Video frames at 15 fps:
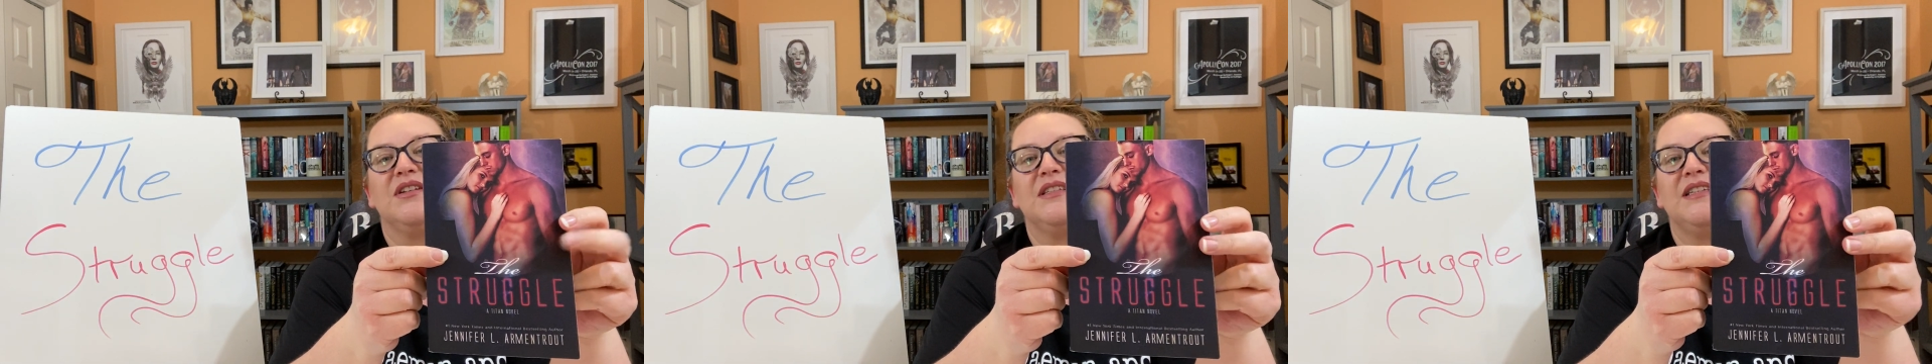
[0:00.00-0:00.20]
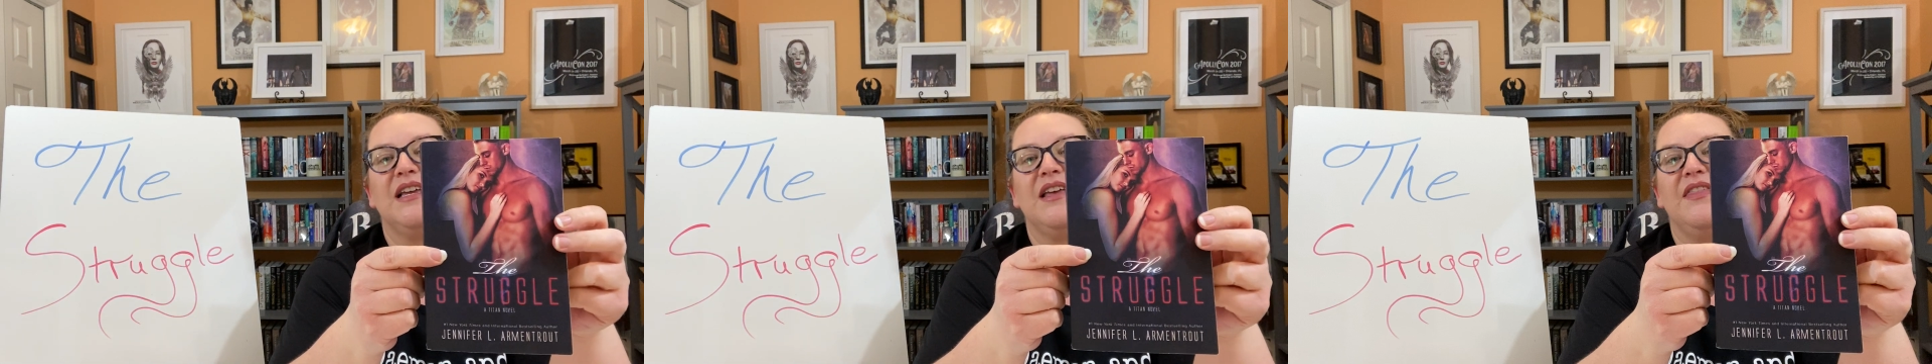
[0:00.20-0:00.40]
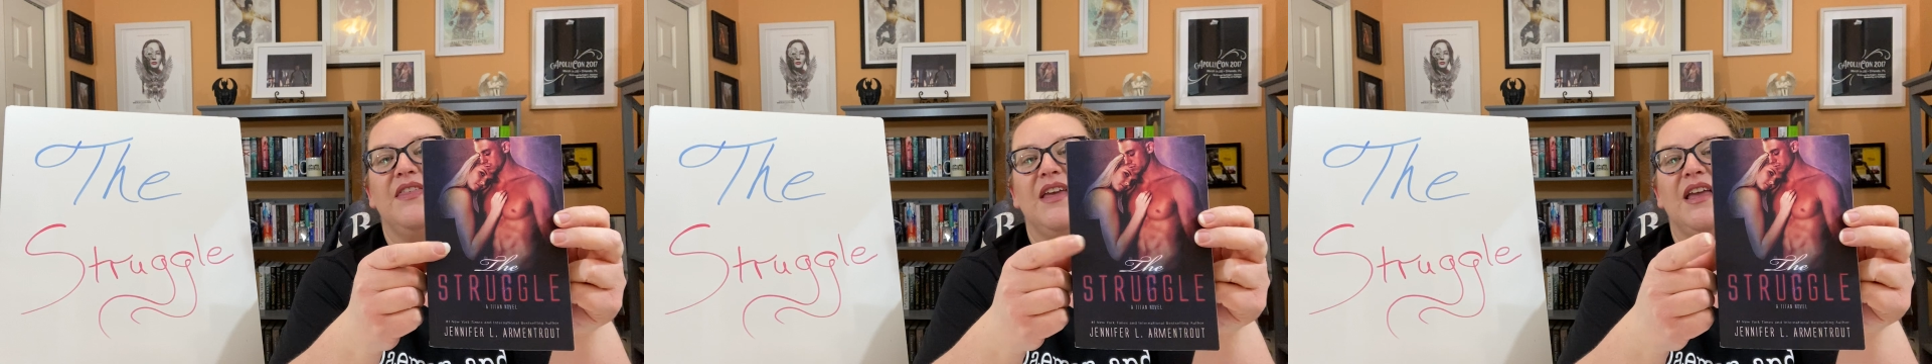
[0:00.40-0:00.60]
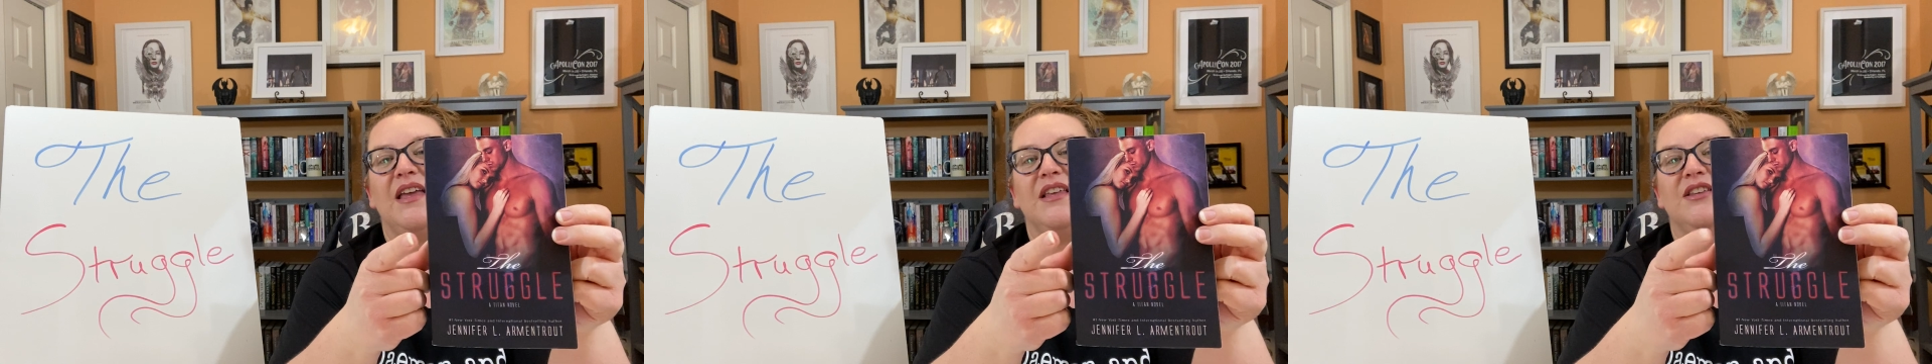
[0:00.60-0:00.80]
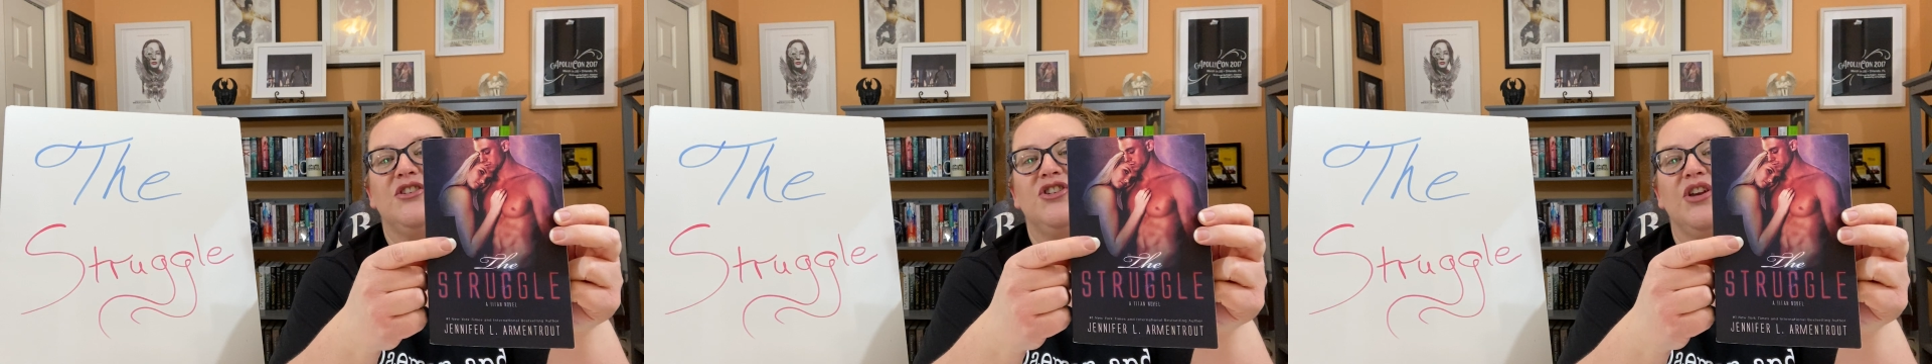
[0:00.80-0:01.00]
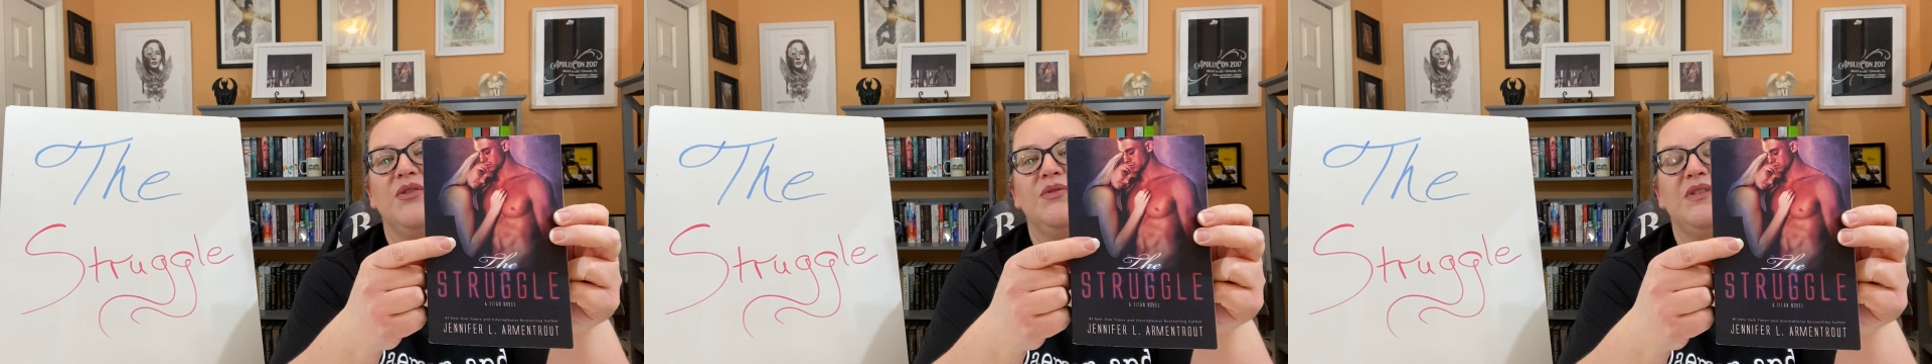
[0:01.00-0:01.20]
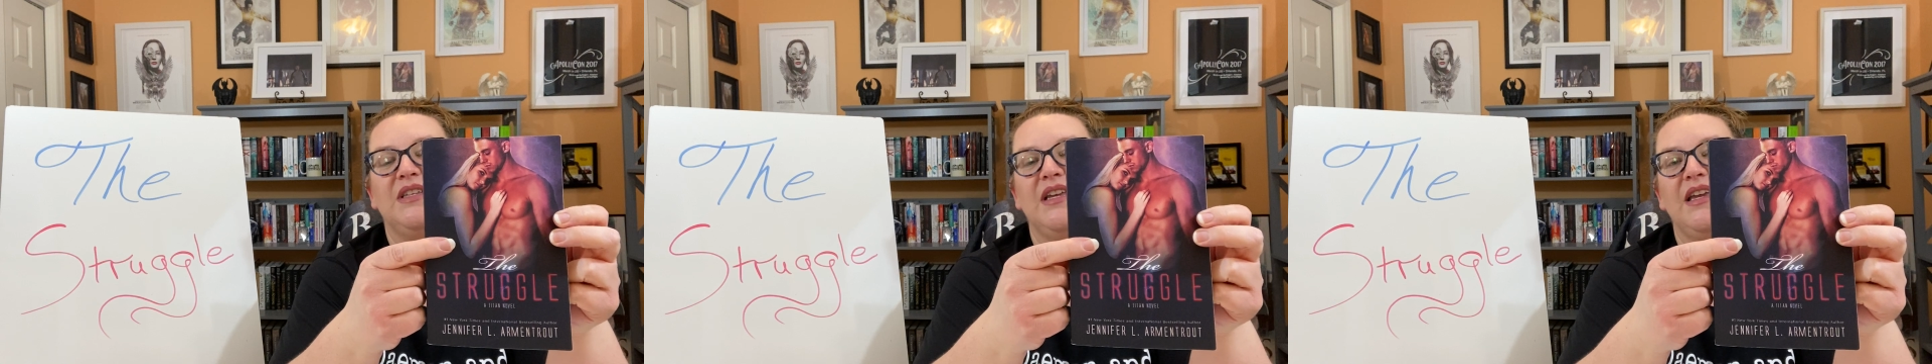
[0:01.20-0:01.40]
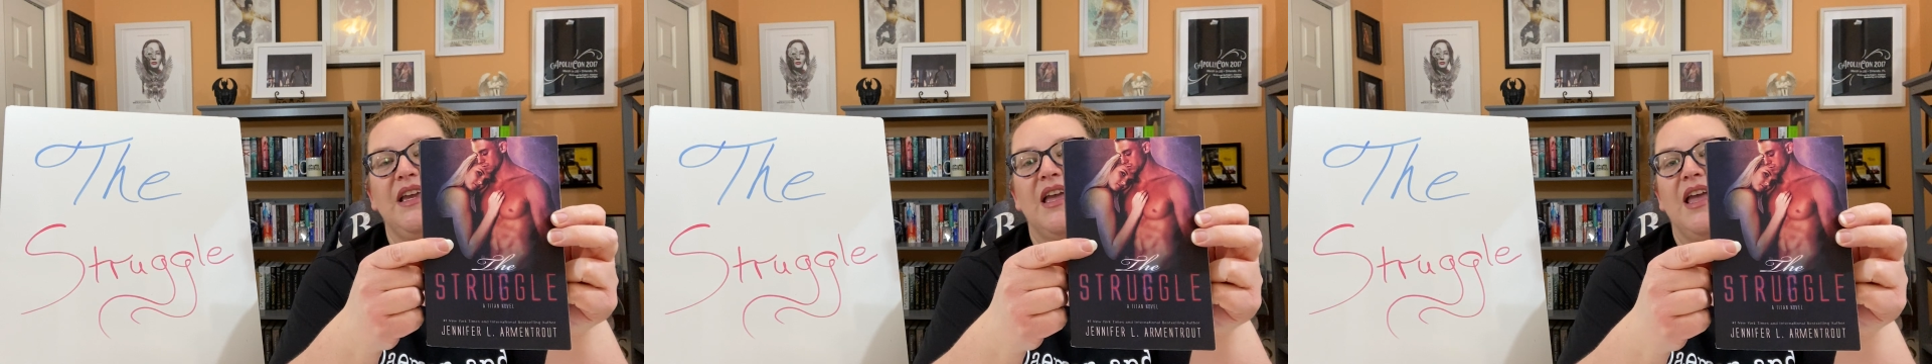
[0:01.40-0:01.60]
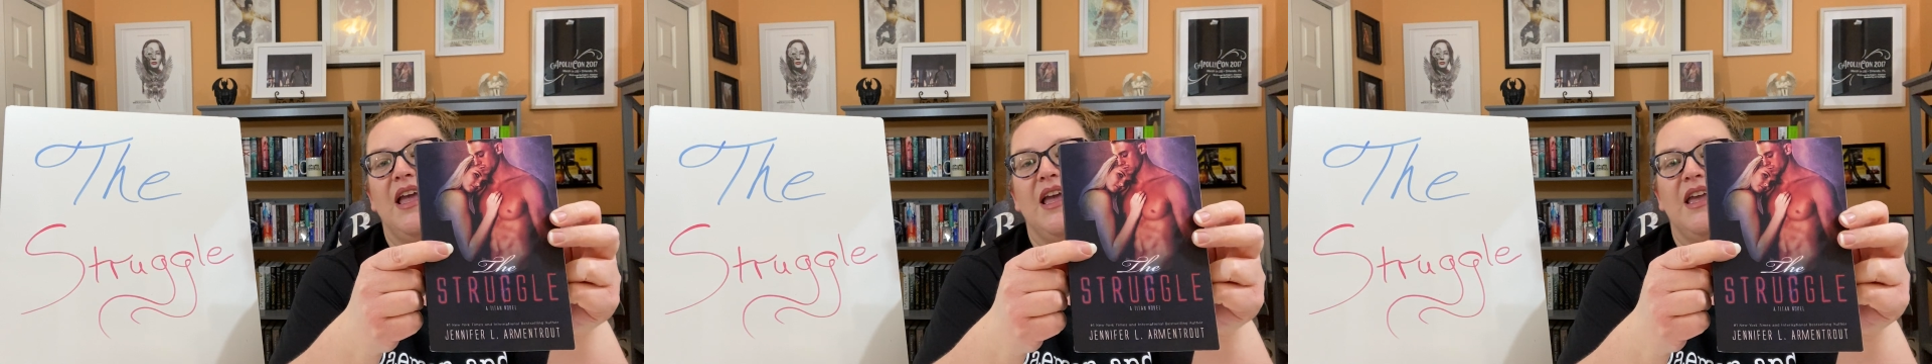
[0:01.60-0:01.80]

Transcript: Seth and Josie.